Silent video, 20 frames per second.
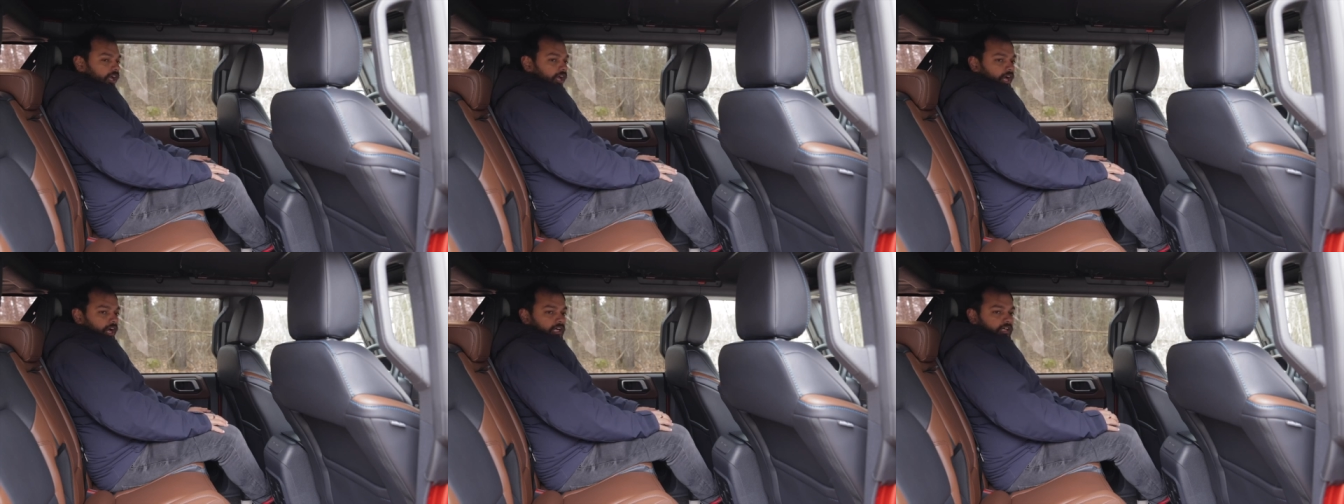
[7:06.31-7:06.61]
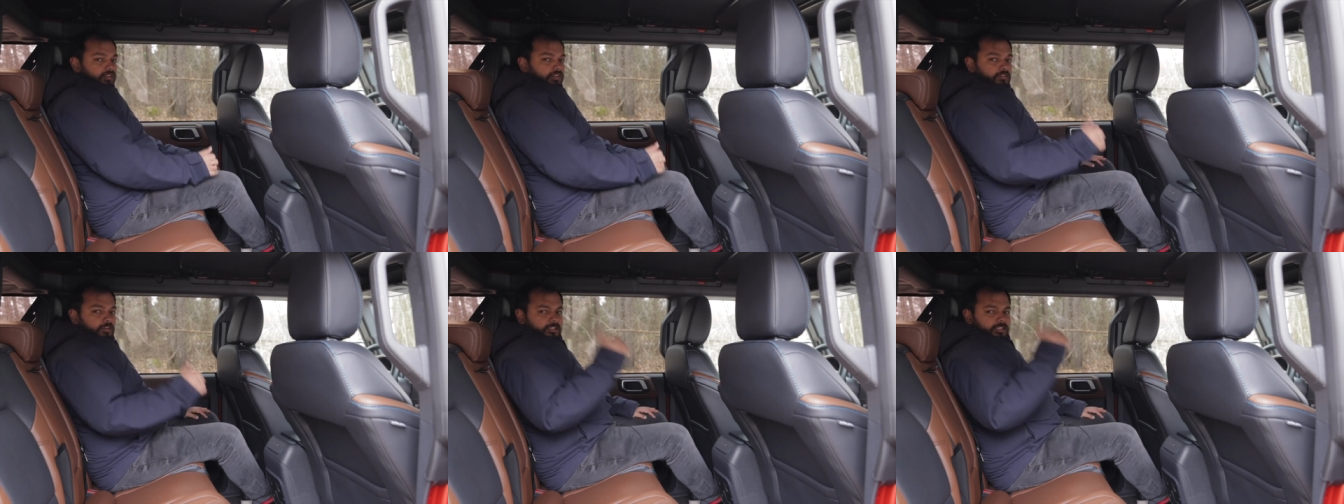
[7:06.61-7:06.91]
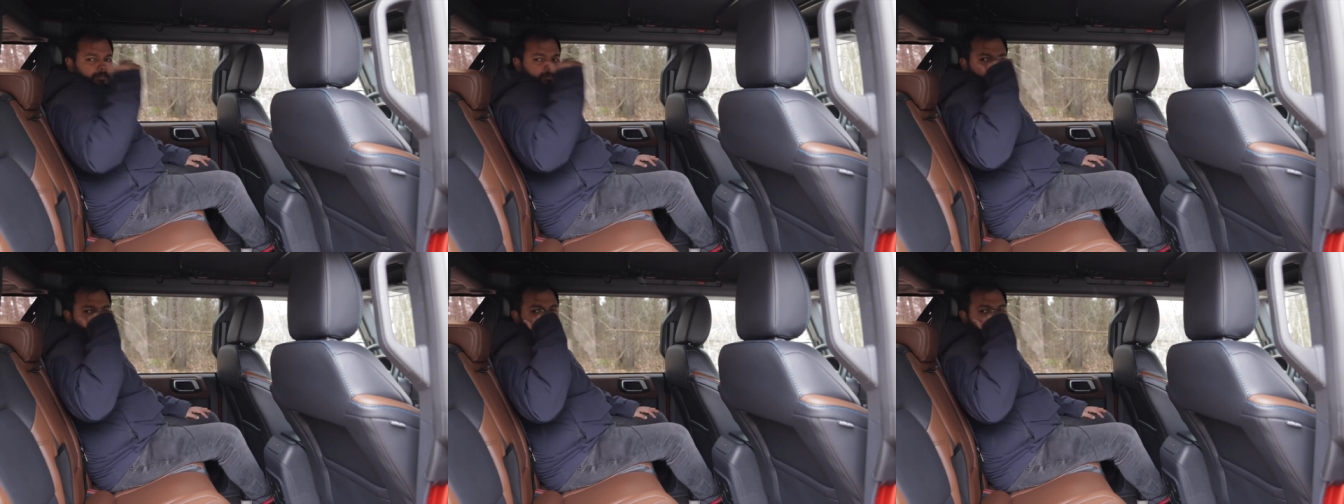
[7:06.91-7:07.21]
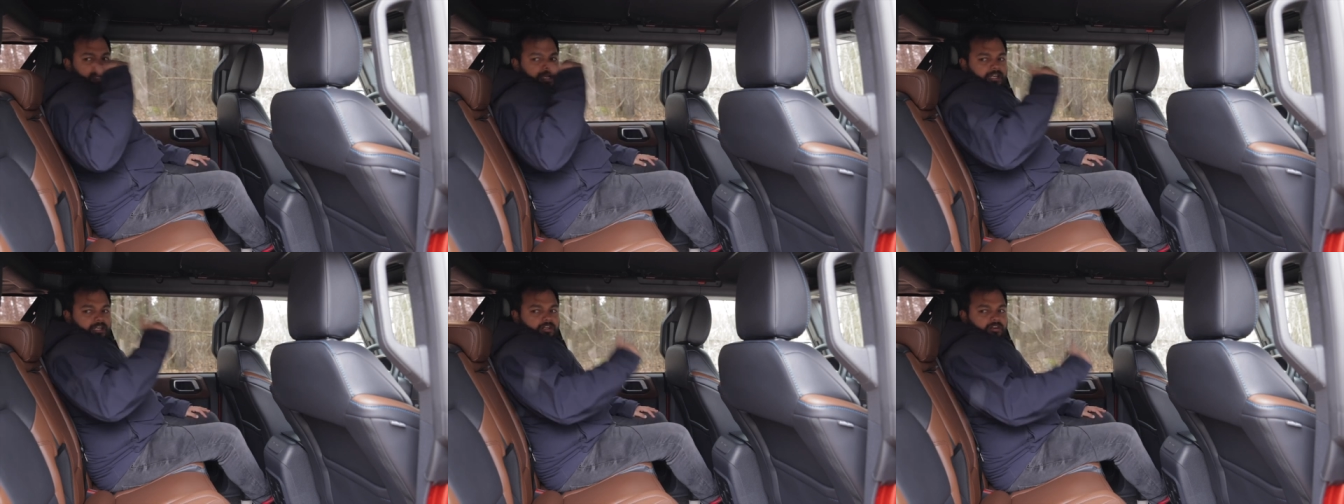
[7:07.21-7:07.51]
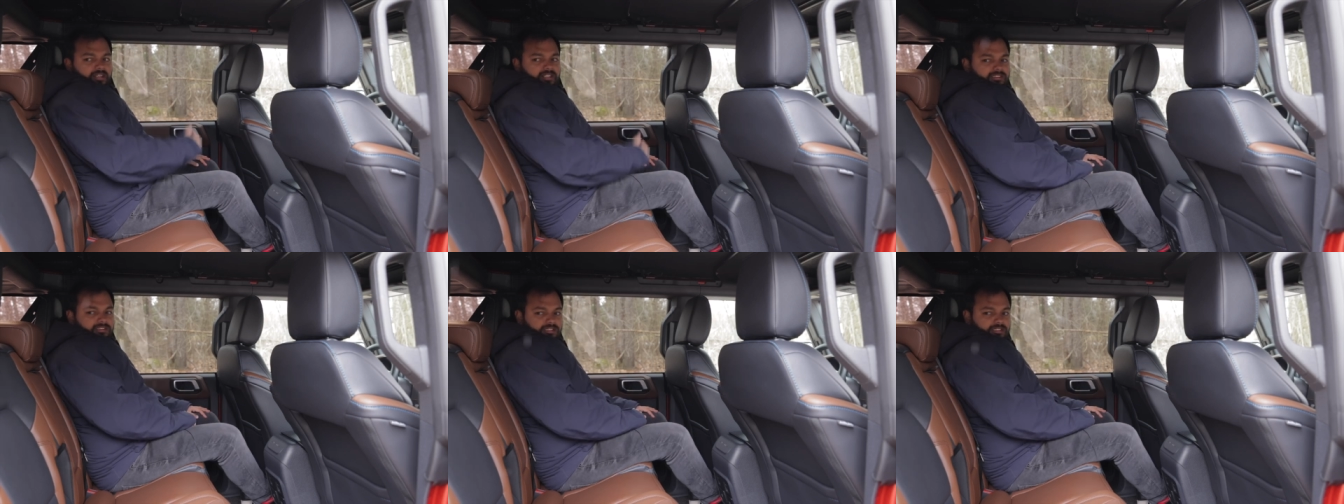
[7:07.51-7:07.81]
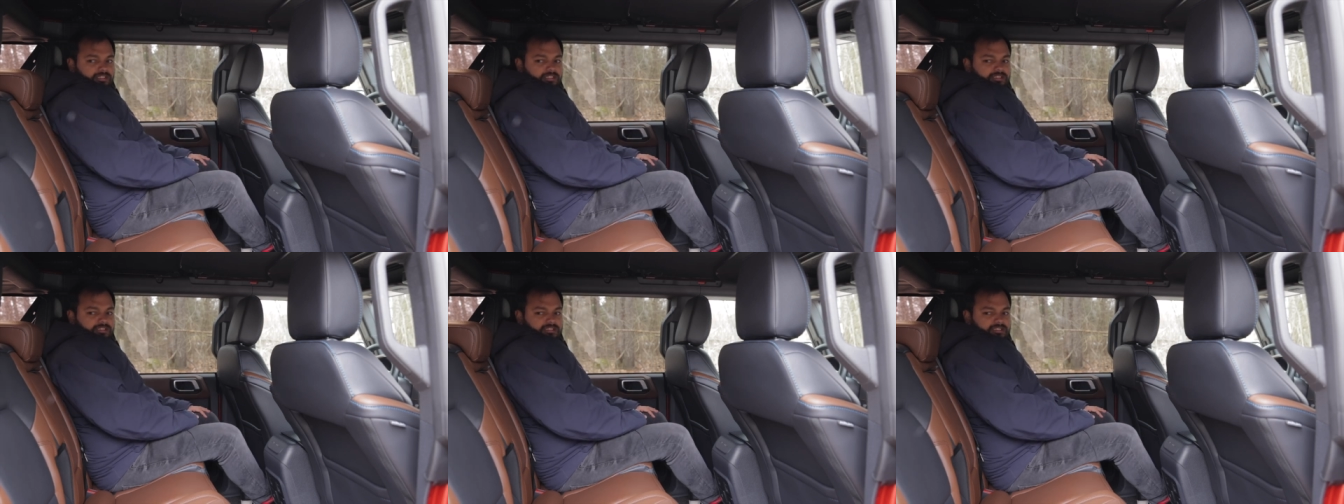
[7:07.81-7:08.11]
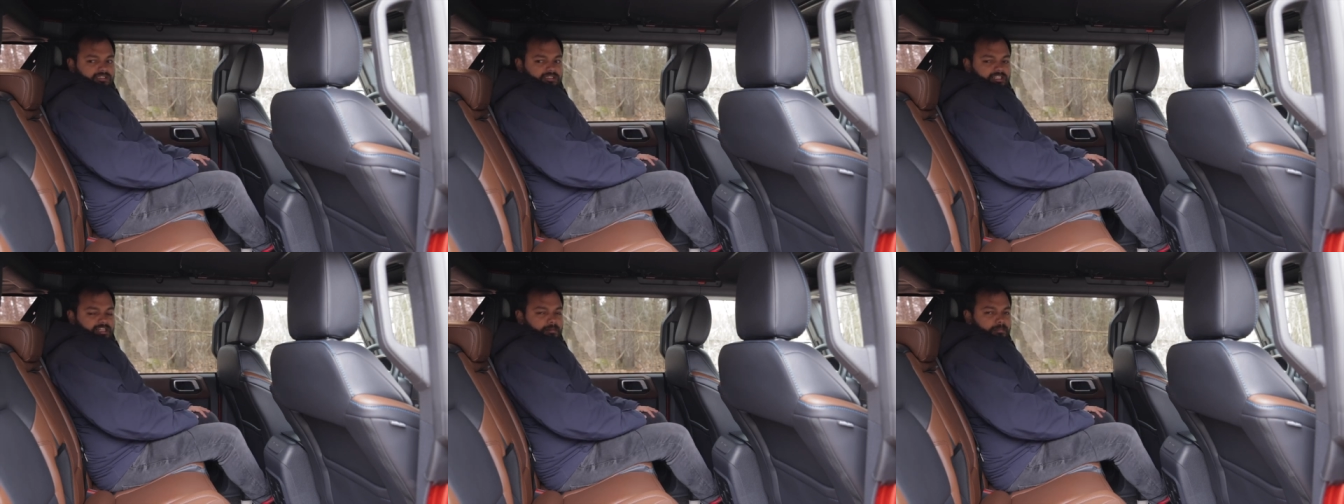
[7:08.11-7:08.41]
However, the backrest
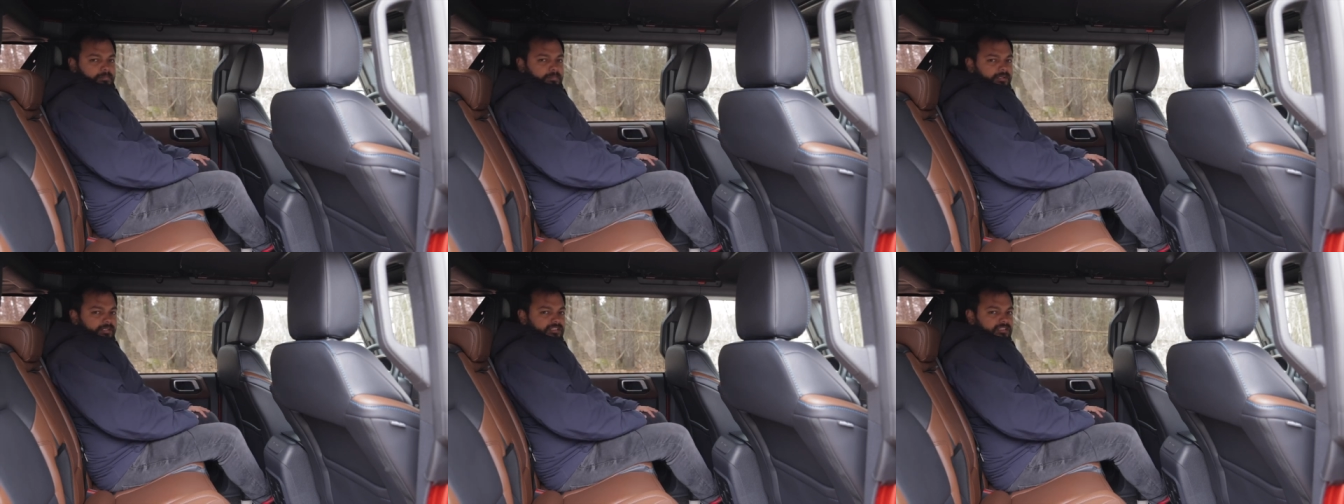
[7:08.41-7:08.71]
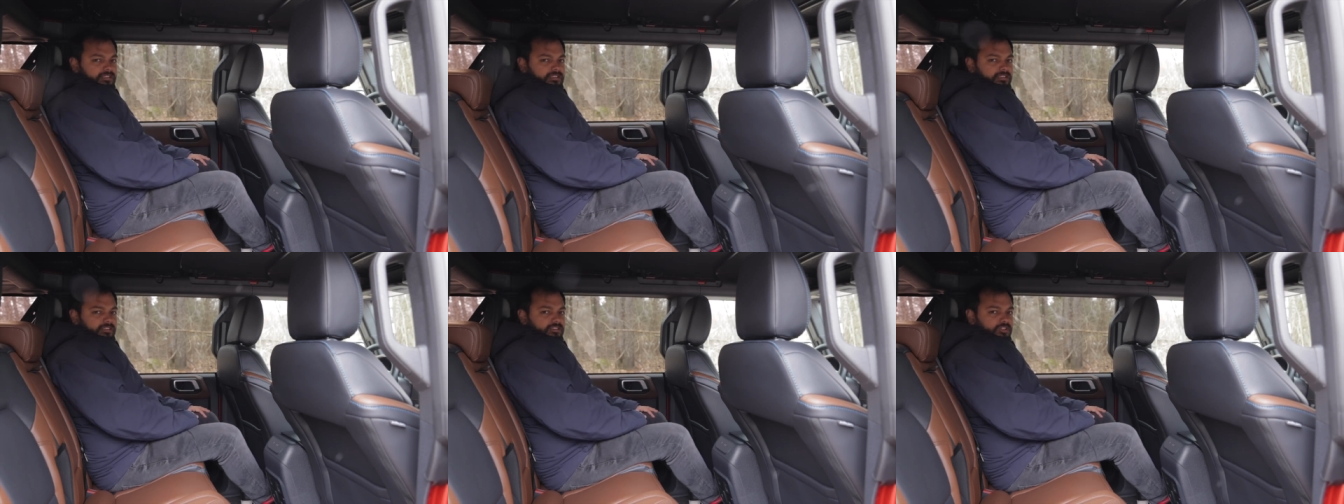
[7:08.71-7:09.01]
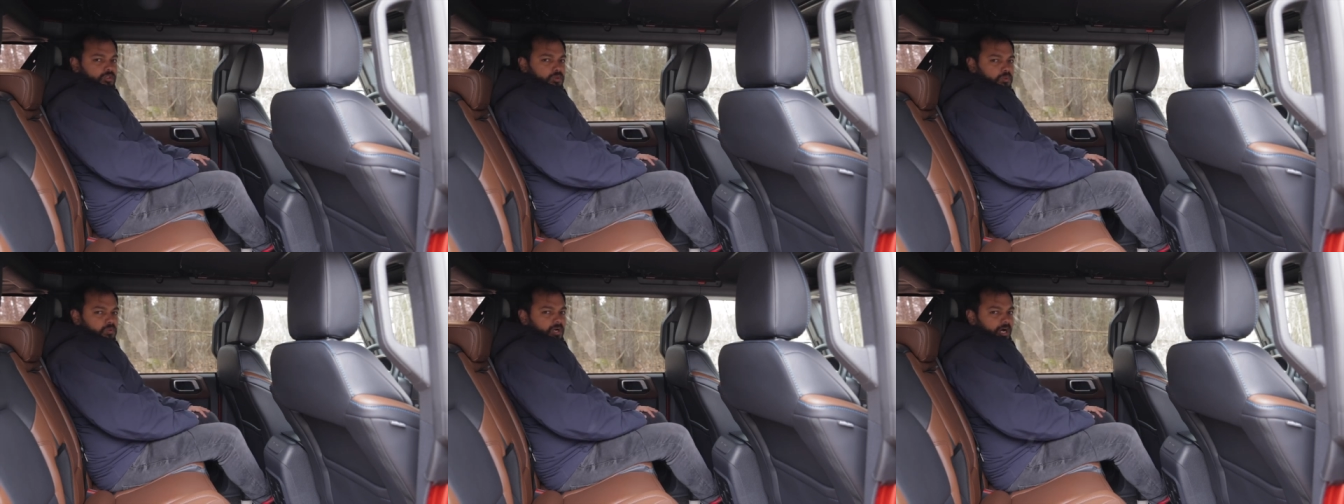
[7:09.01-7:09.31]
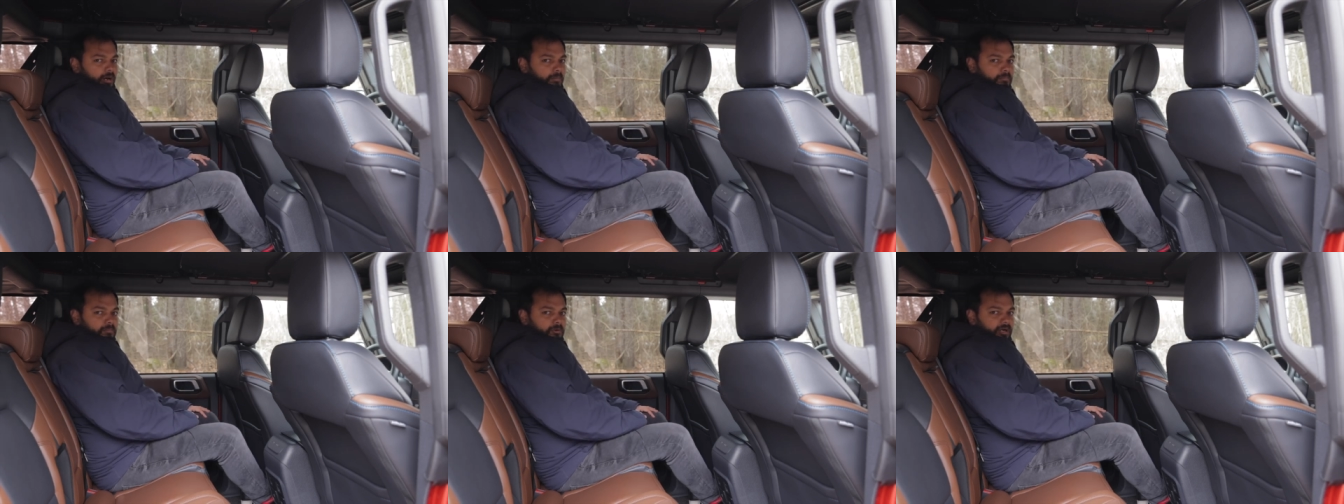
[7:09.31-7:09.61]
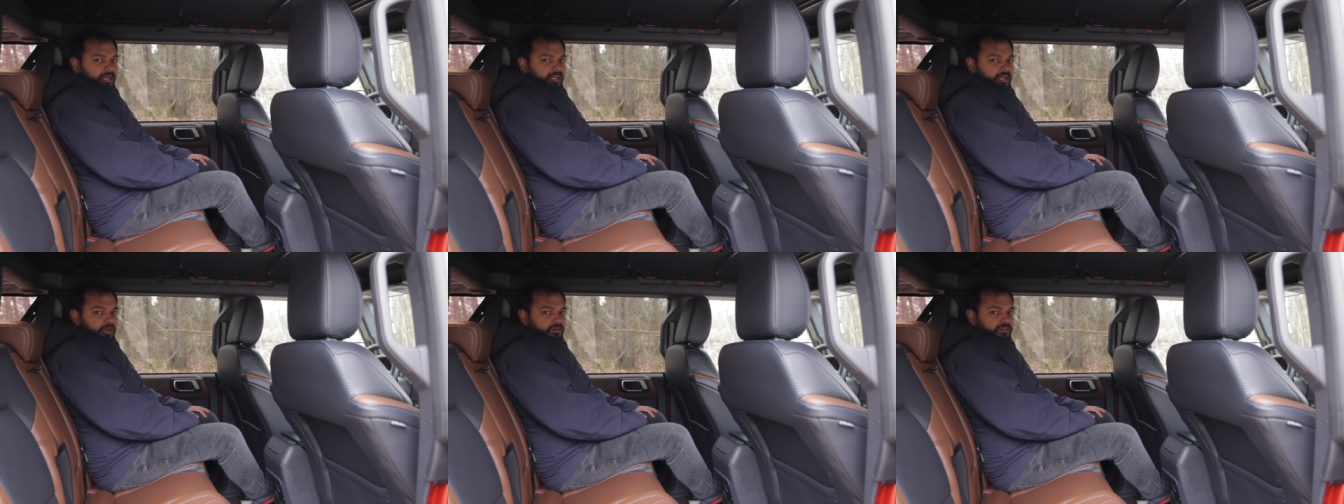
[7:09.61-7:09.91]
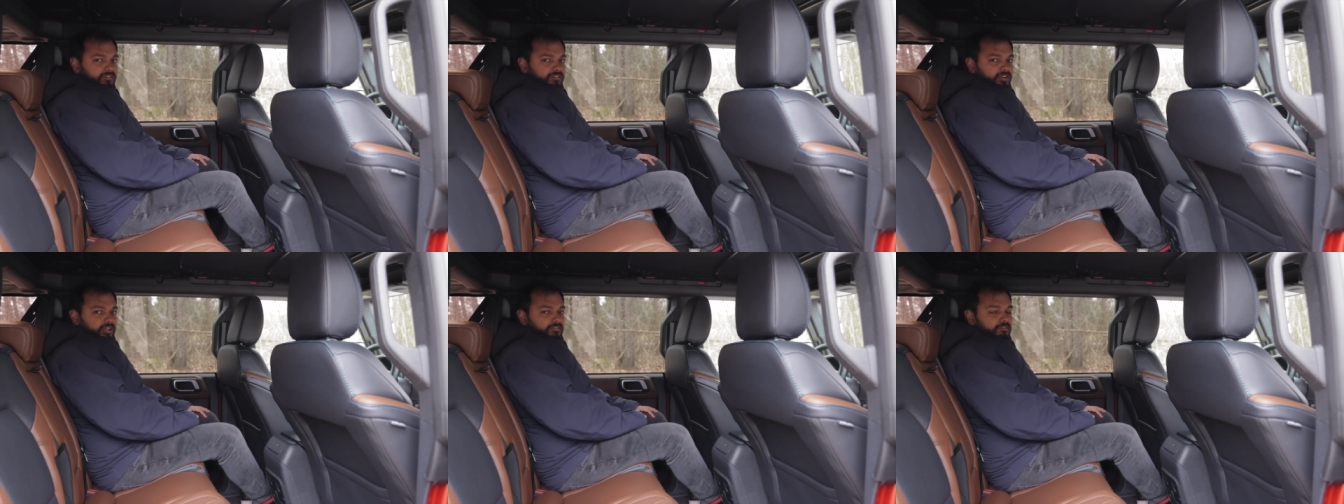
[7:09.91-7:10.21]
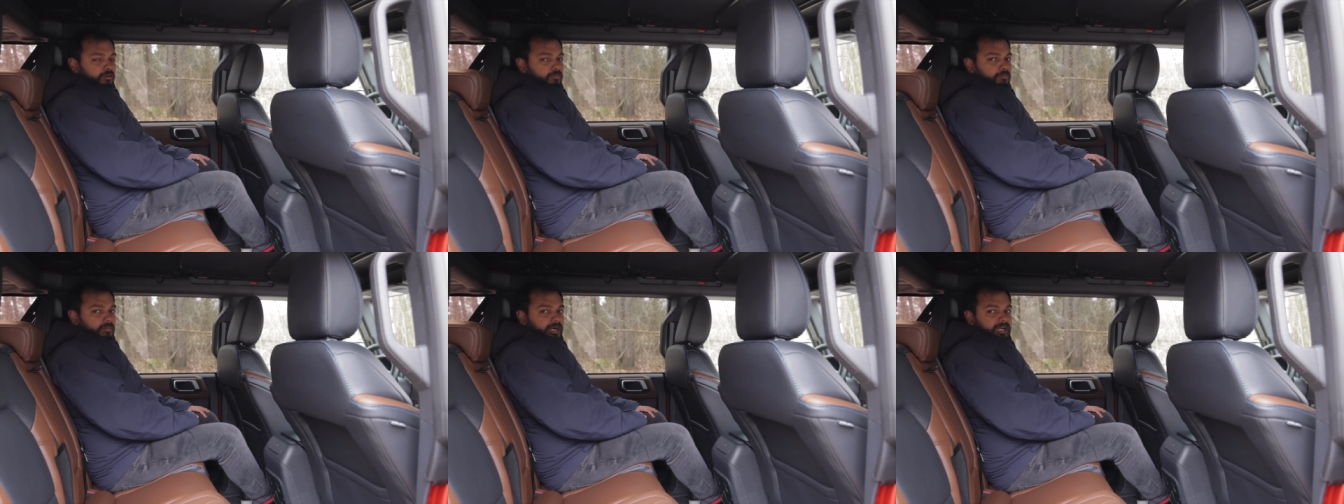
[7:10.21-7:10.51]
is a bit too upright, I would feel,
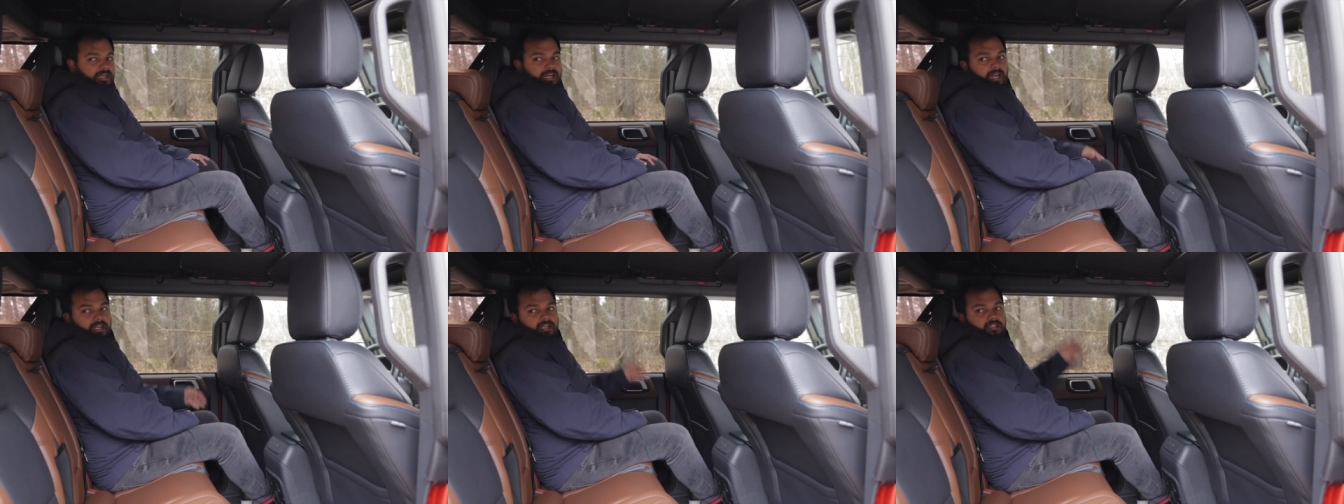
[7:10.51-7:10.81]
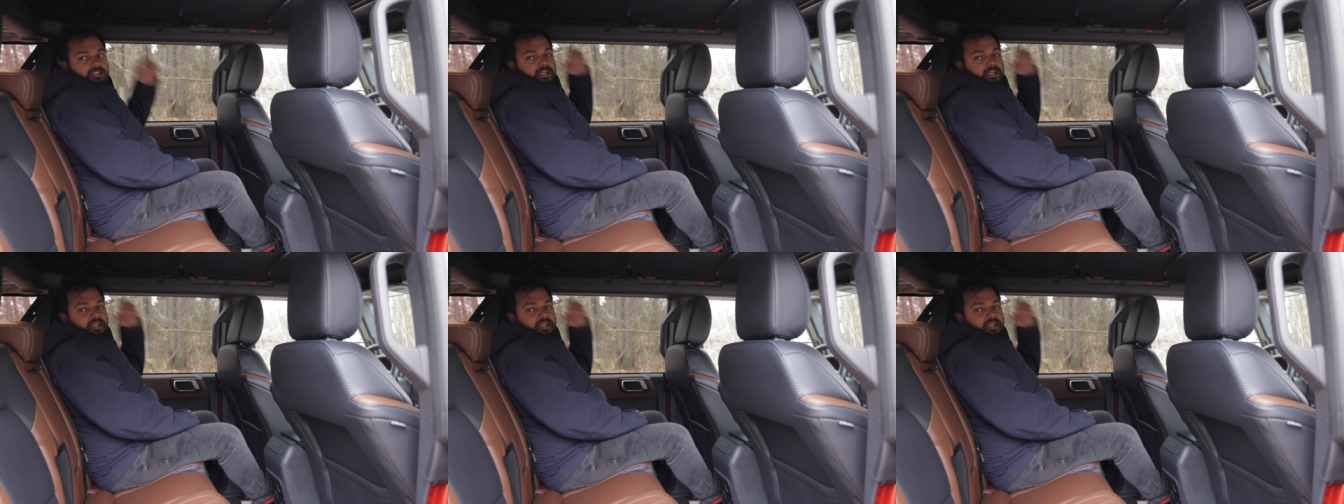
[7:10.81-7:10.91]
for my liking.